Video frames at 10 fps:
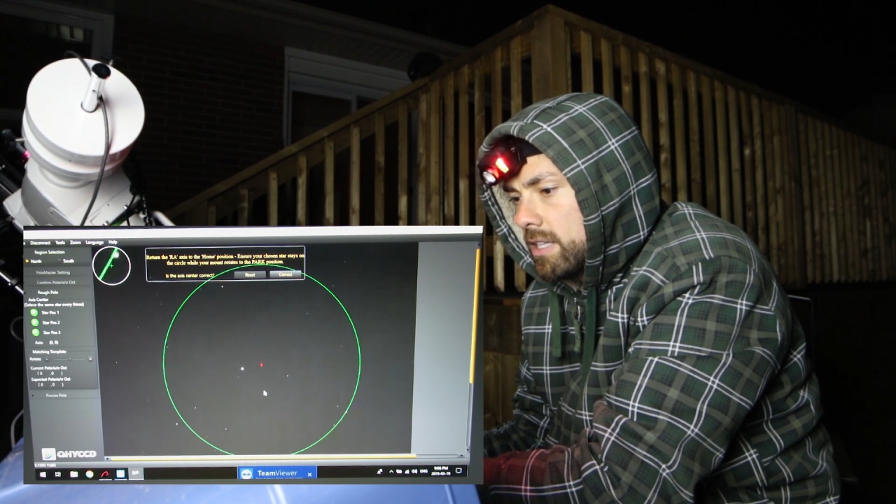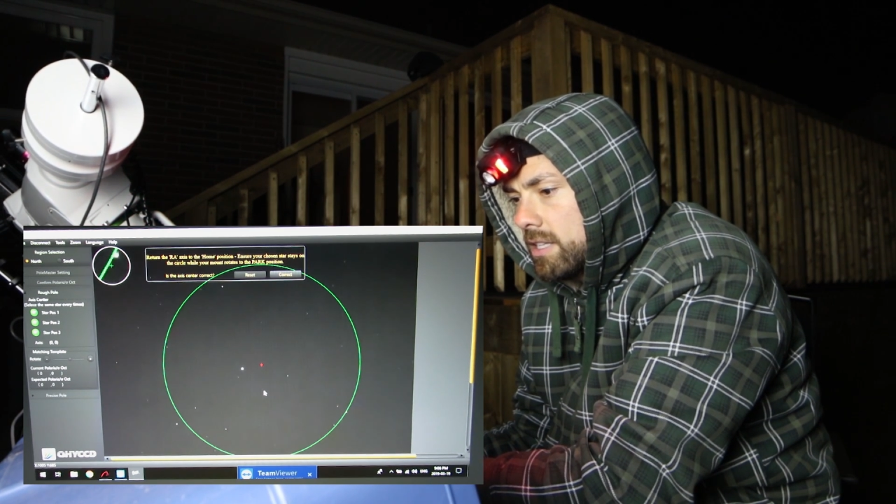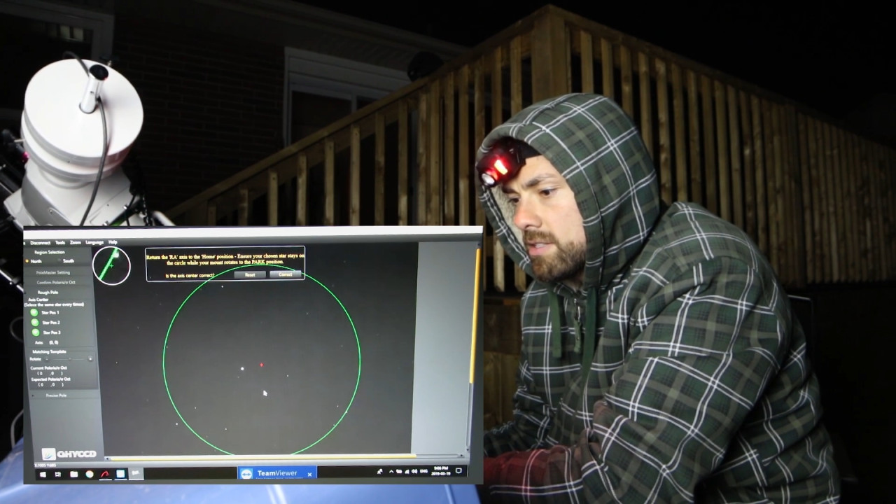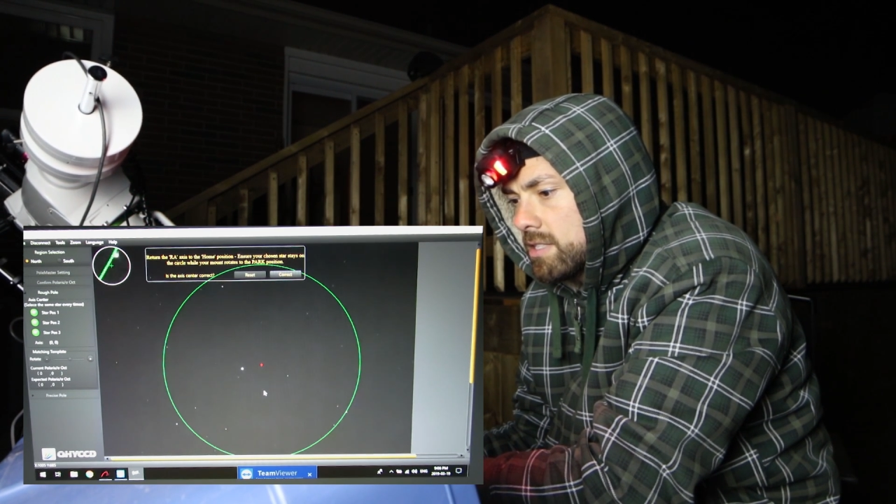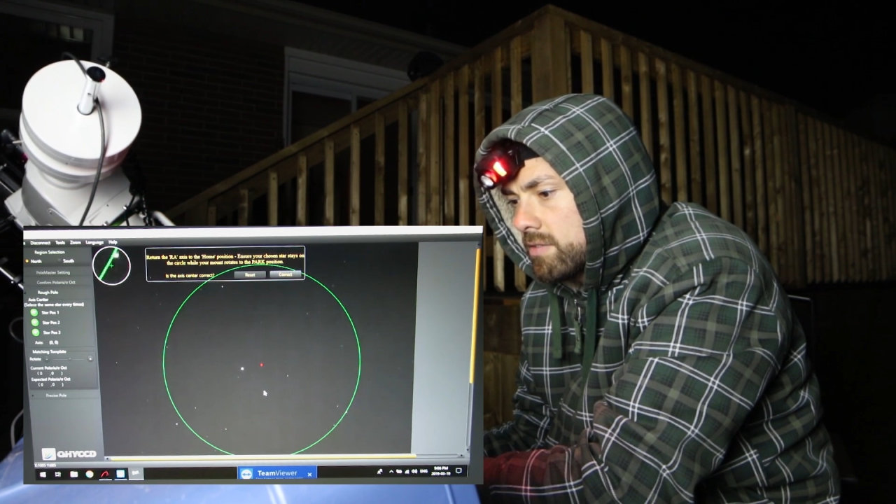
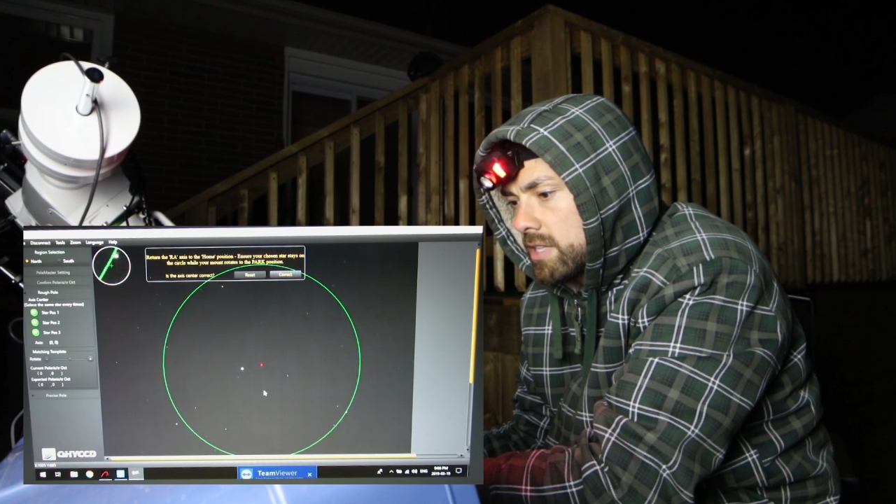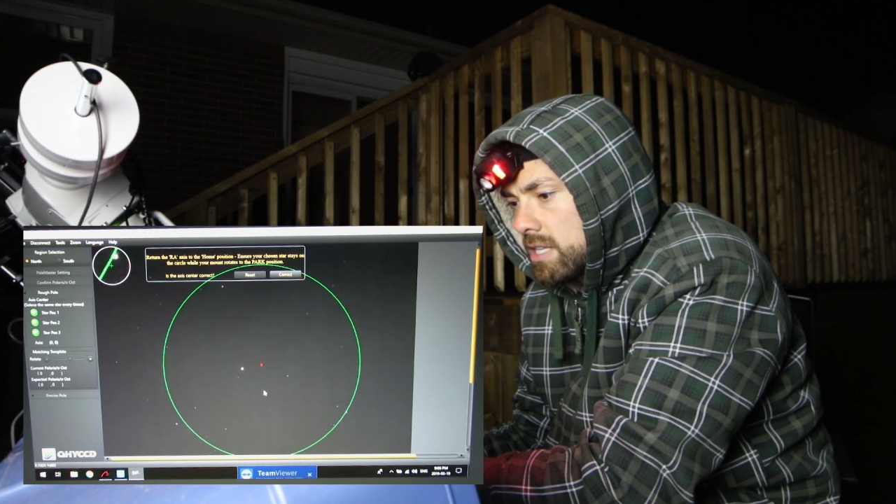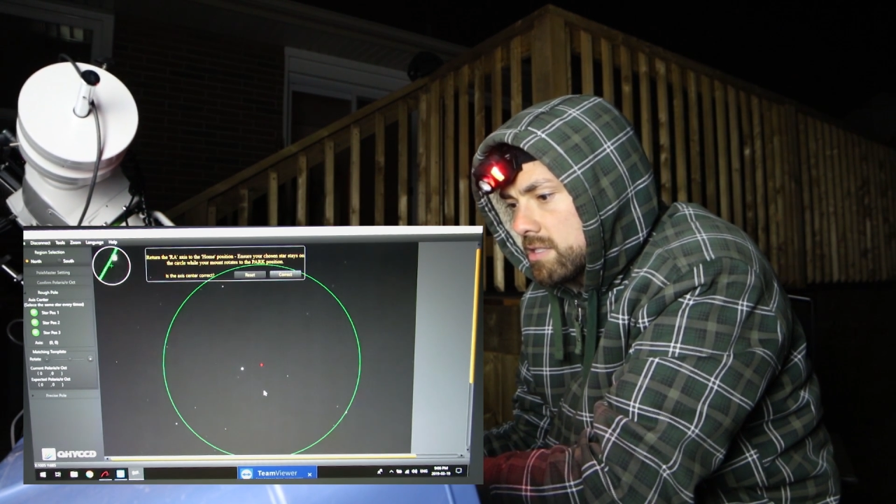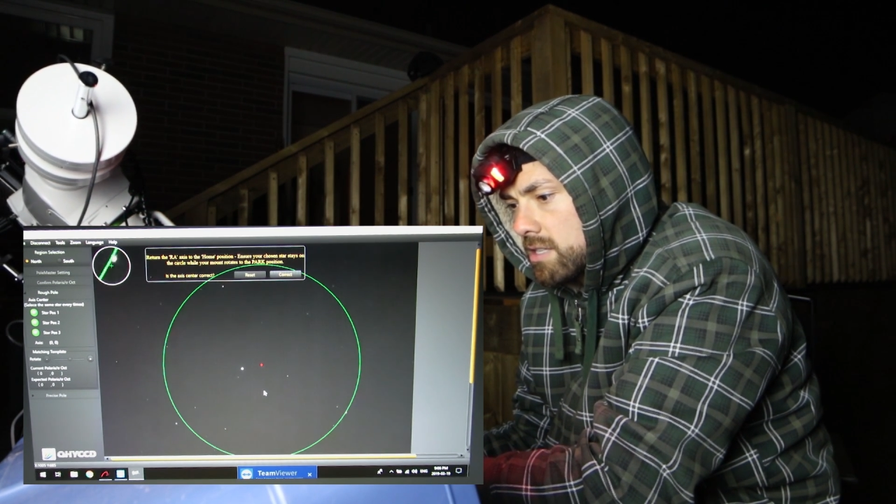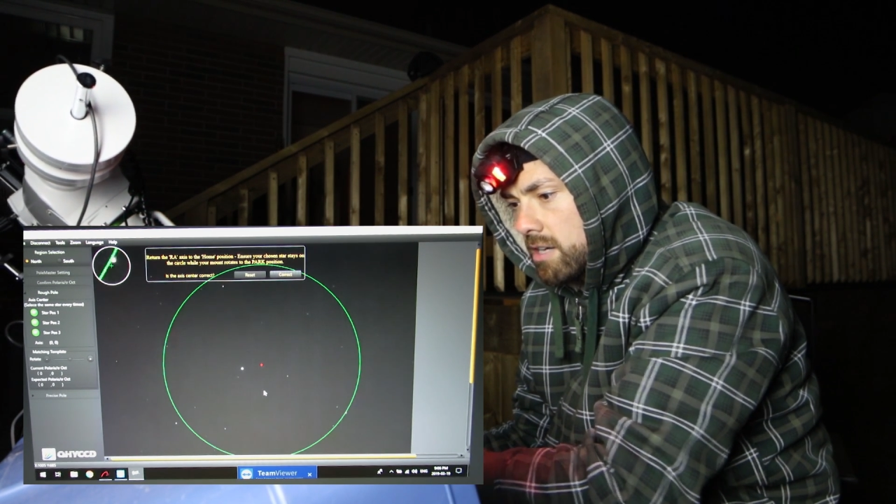Let's see if
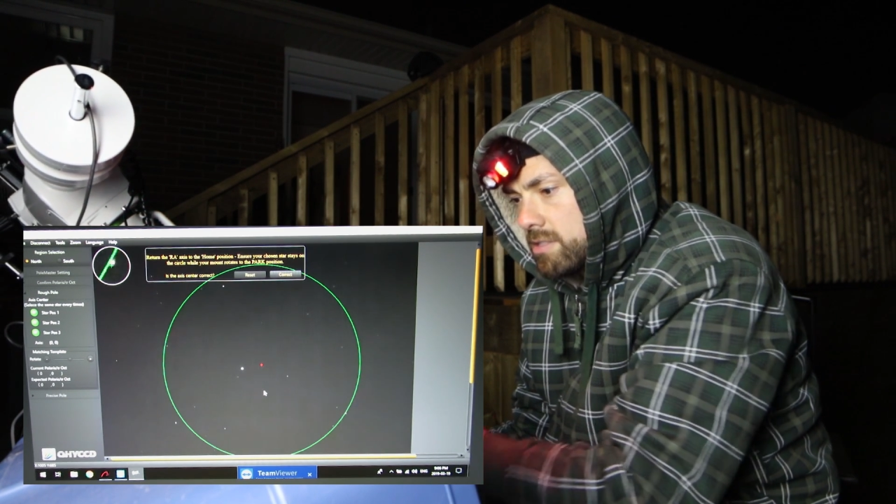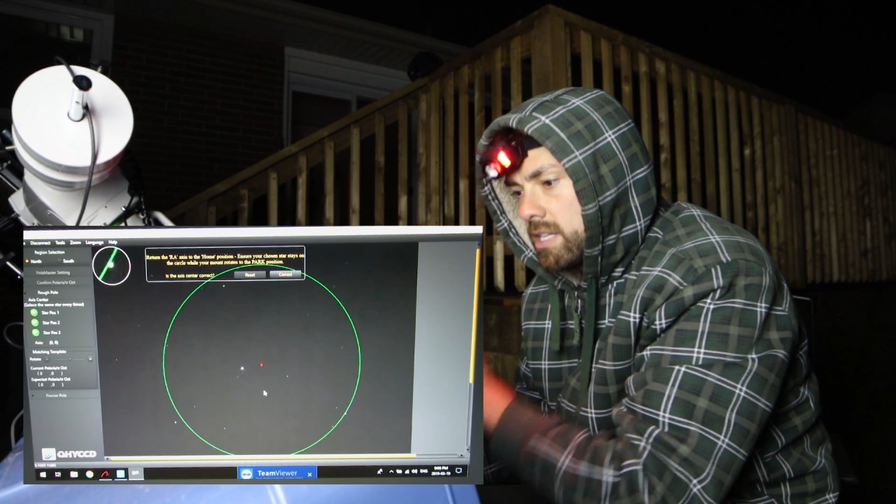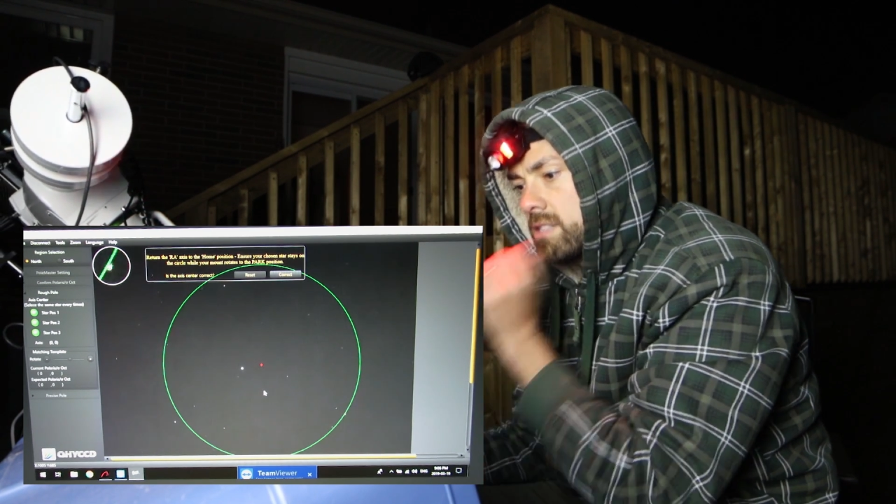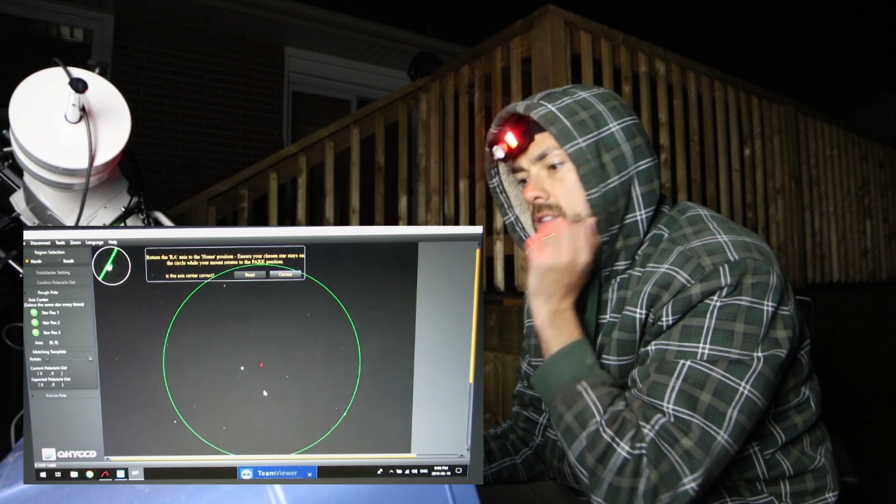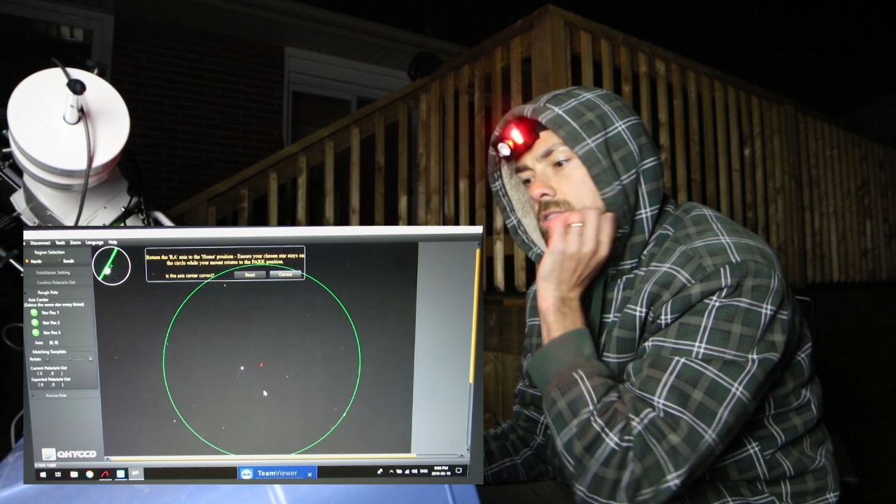that star
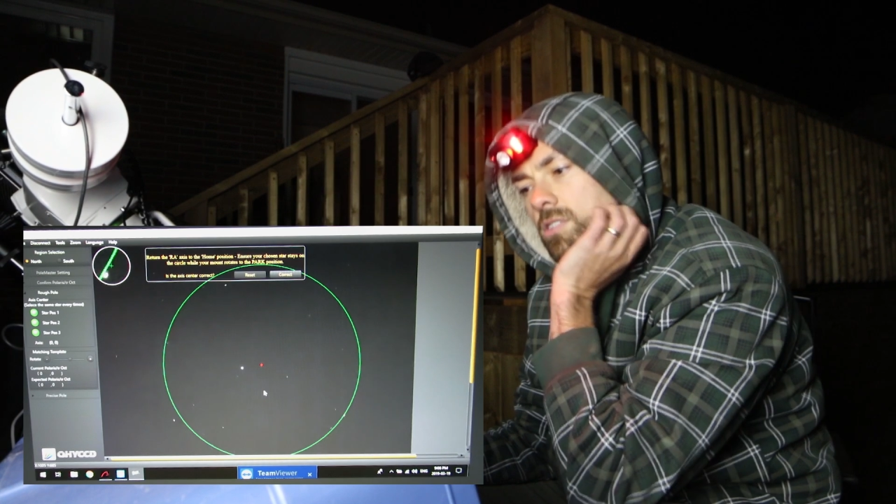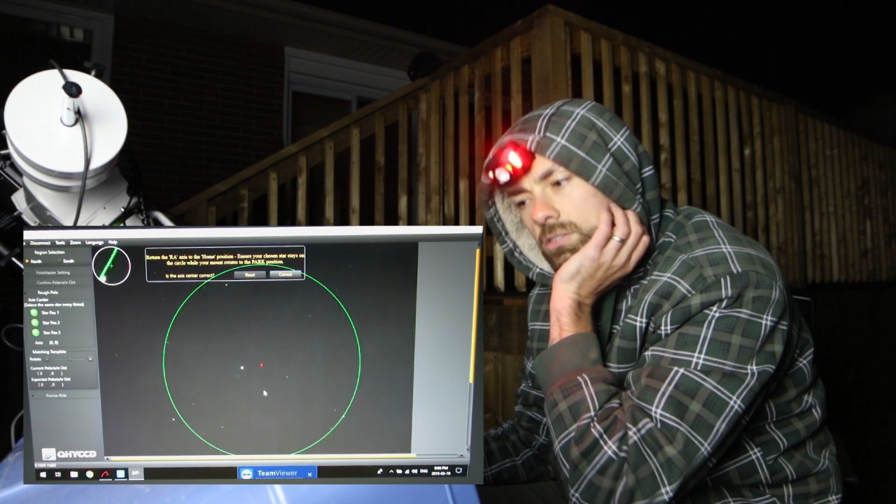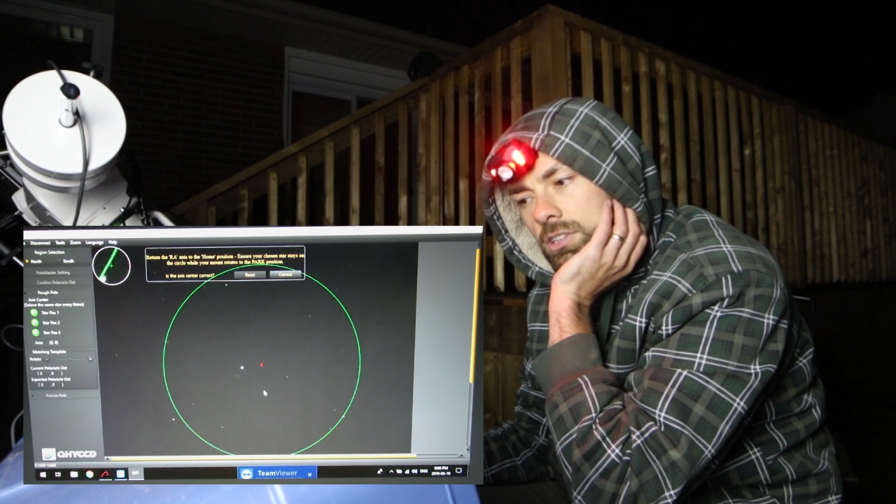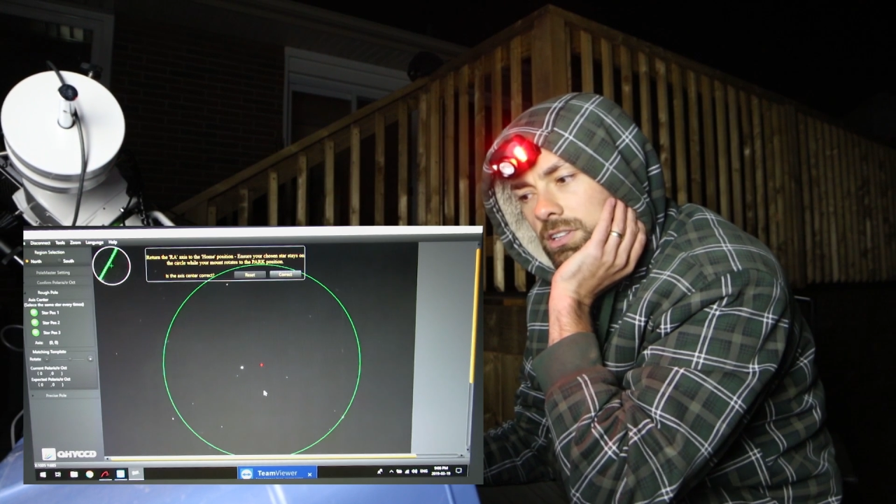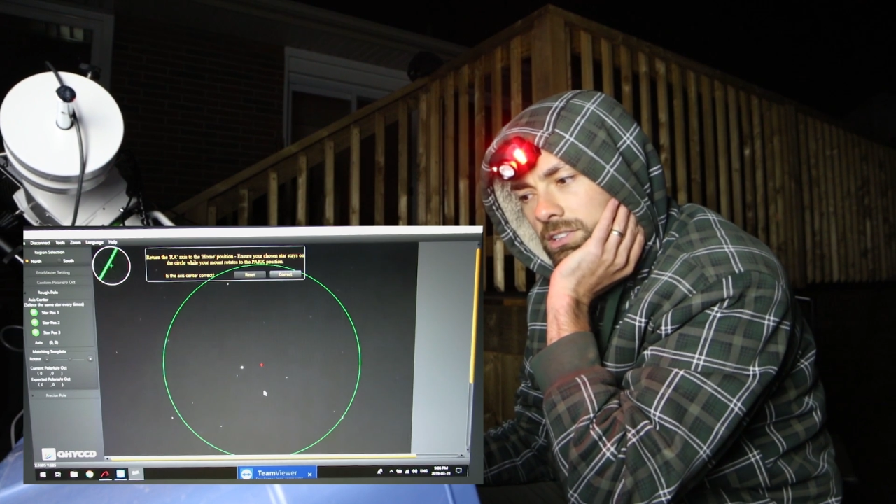stays in the
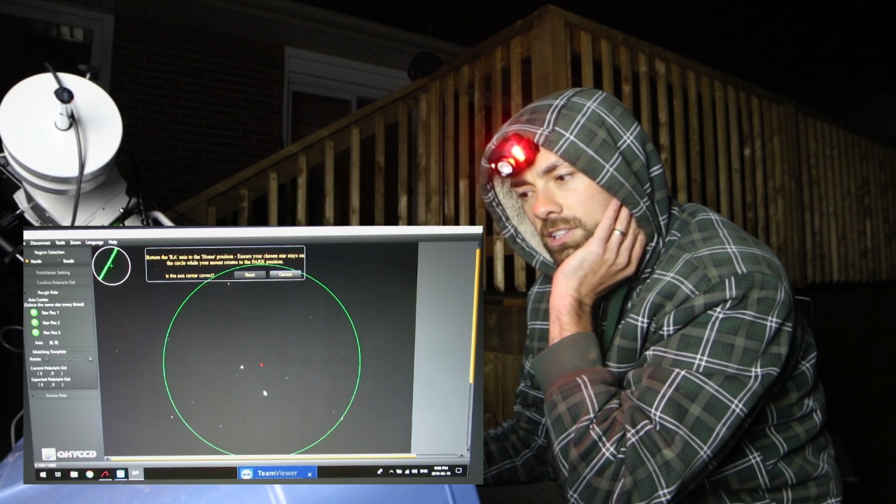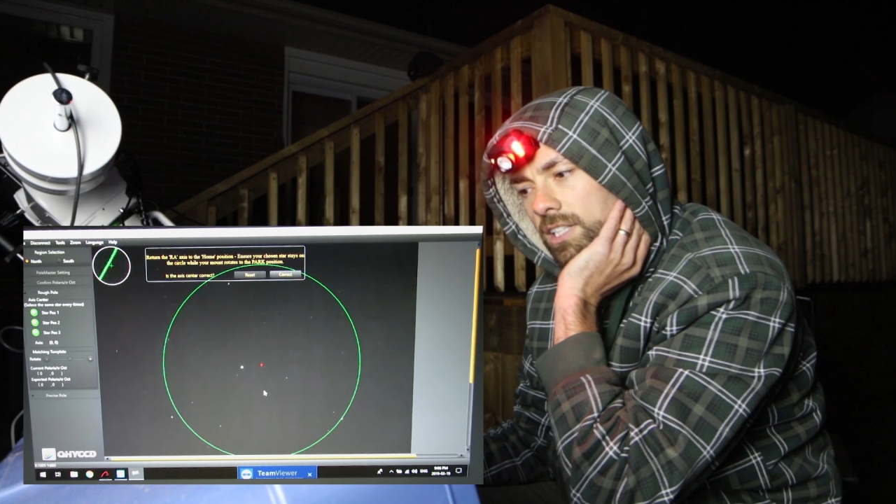circle.